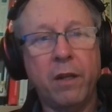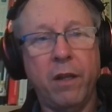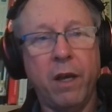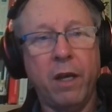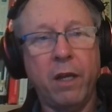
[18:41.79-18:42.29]

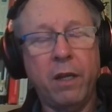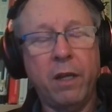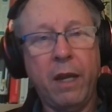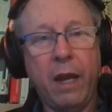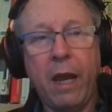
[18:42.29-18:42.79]
that
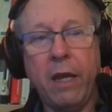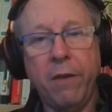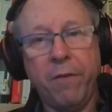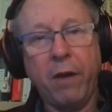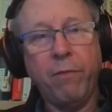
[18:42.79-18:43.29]
hey,
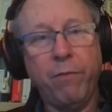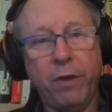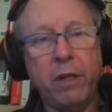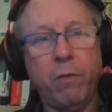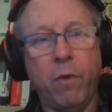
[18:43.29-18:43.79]
if I
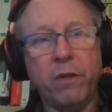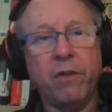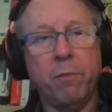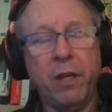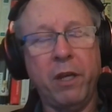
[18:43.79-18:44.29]
really want
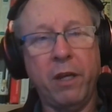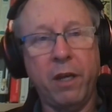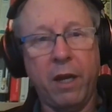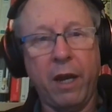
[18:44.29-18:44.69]
to be